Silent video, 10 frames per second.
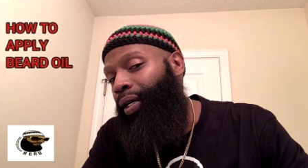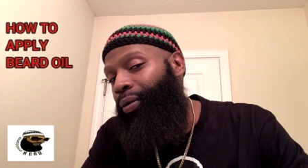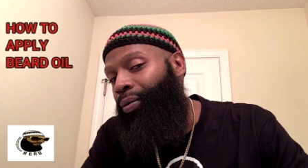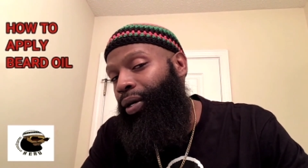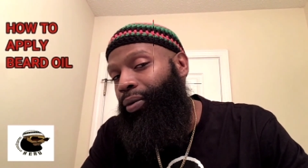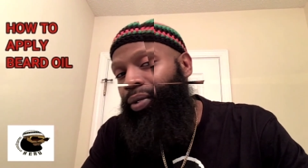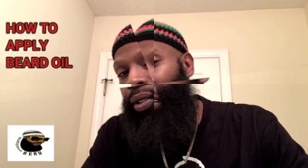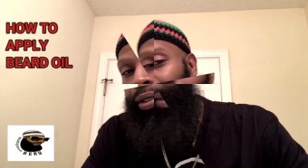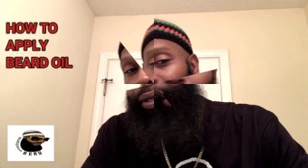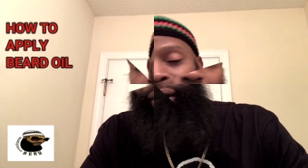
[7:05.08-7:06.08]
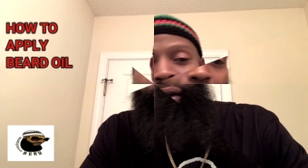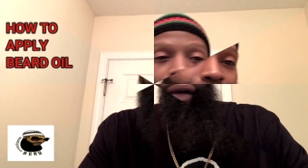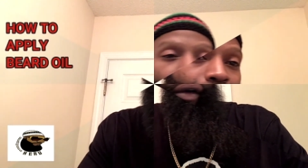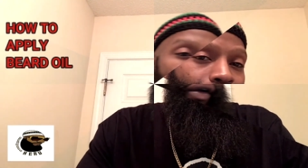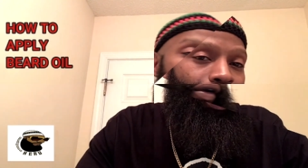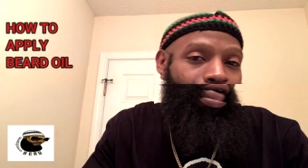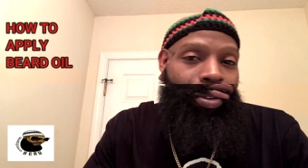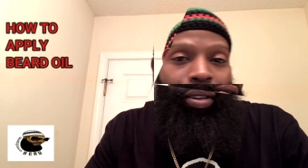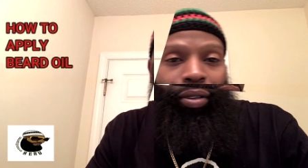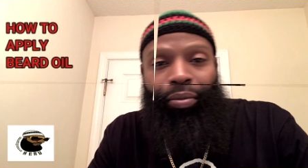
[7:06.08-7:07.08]
and run with it. But you know, that's some
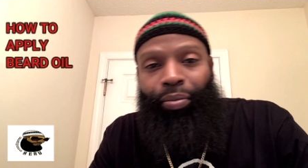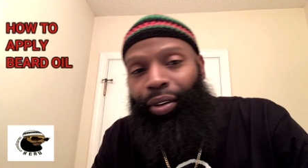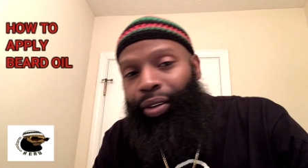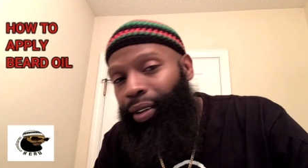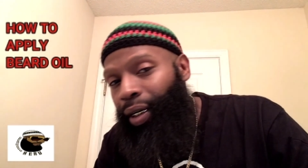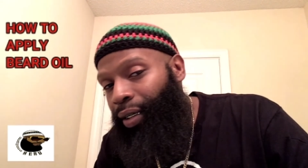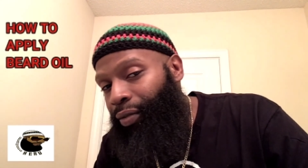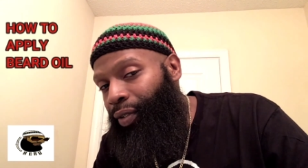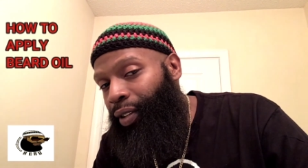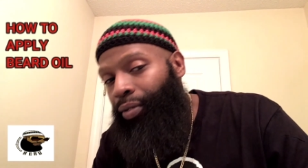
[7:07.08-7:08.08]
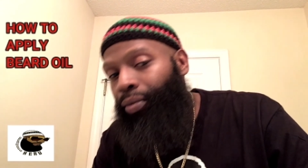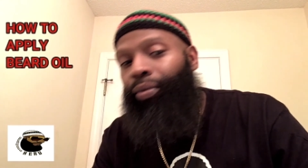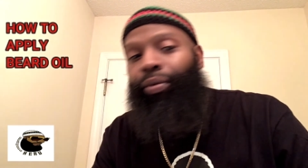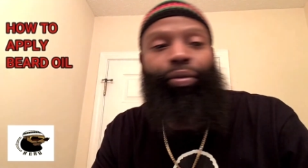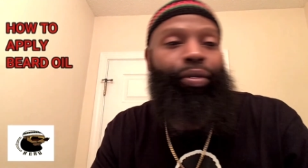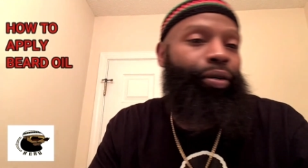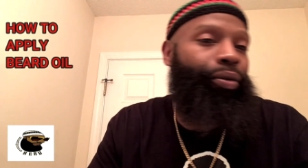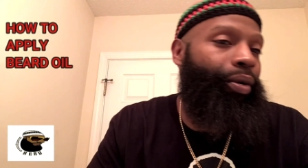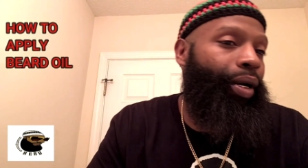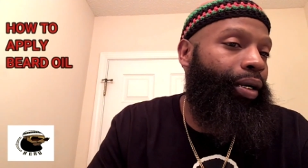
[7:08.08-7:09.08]
cold beard game for you. You know,
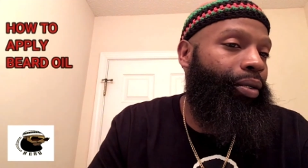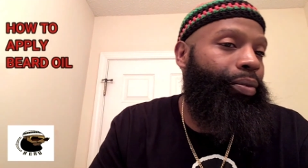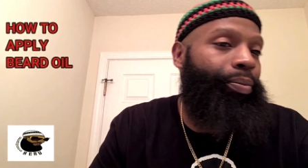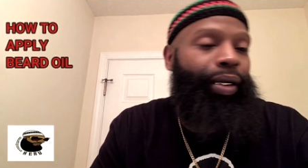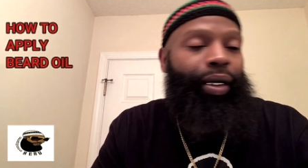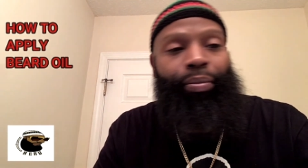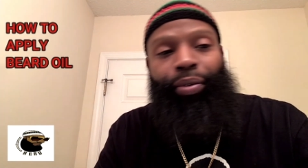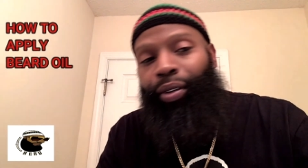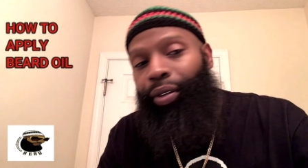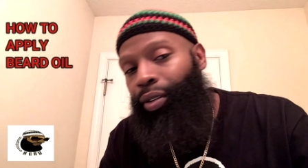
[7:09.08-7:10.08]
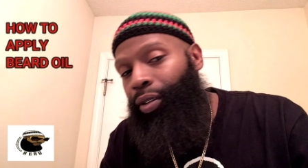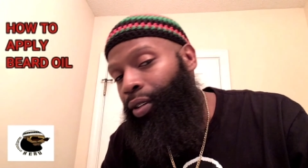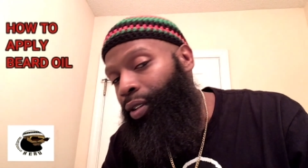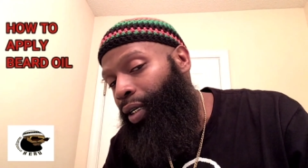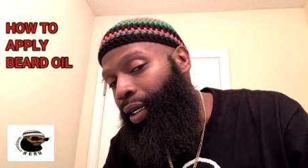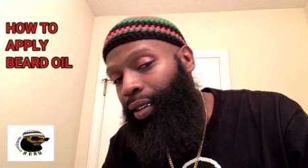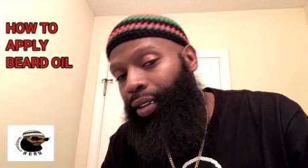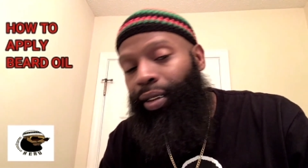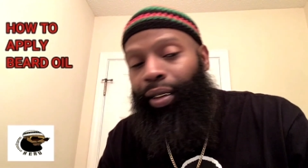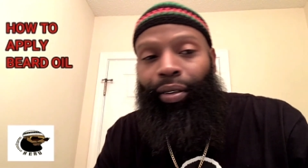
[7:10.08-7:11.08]
how to apply beard oils. Like I
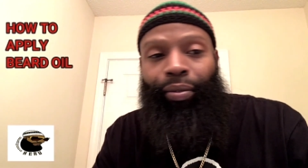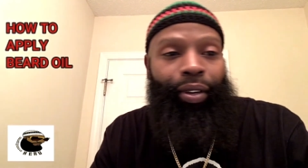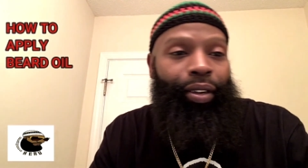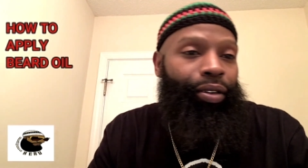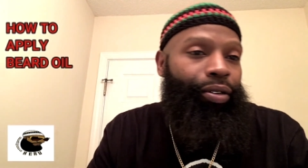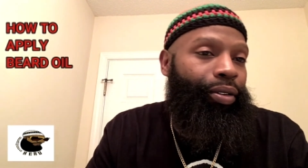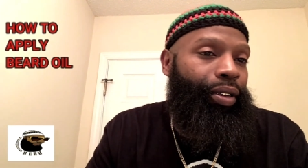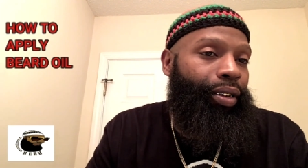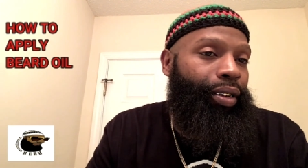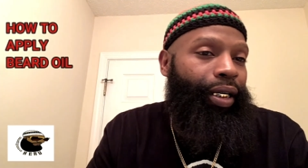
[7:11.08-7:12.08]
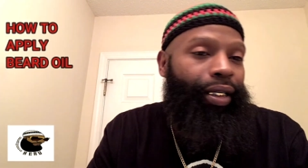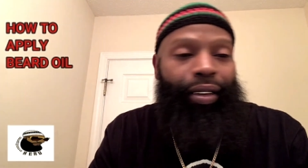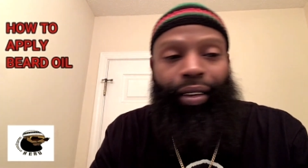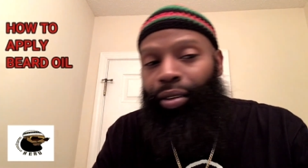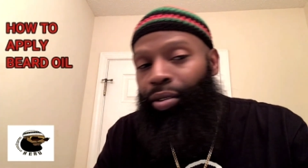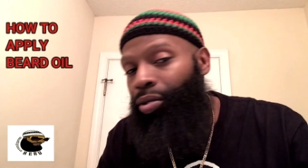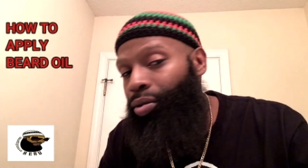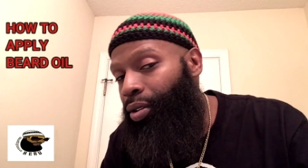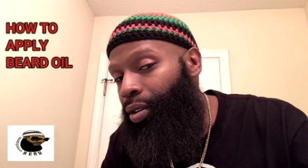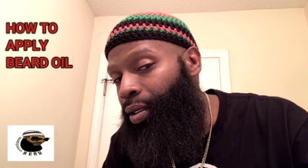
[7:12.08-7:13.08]
said, we ain't doing nothing else
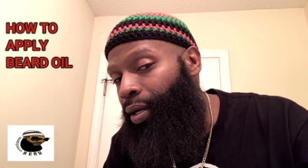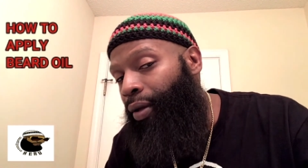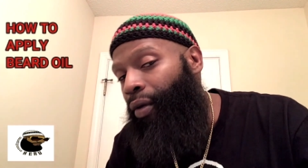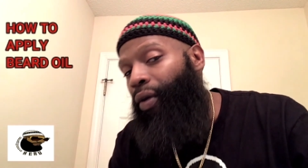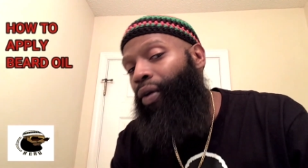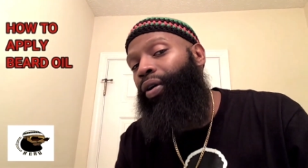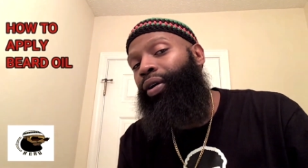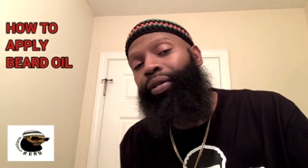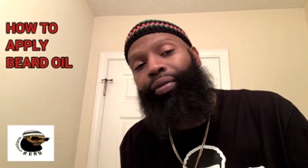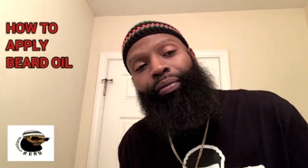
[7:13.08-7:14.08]
to it. Man,